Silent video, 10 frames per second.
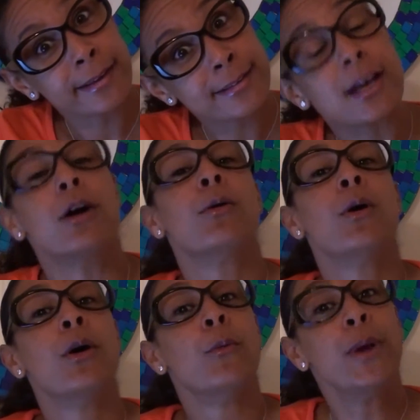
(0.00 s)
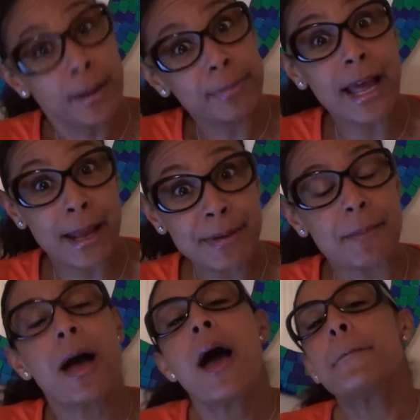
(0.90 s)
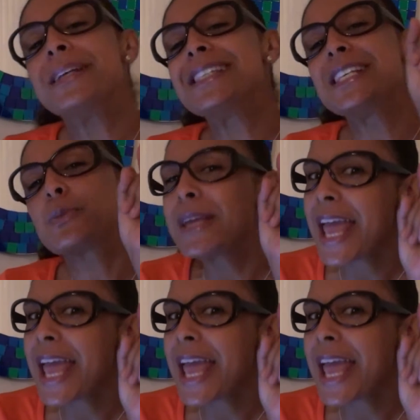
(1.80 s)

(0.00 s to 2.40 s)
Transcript: So we can blame them. But since we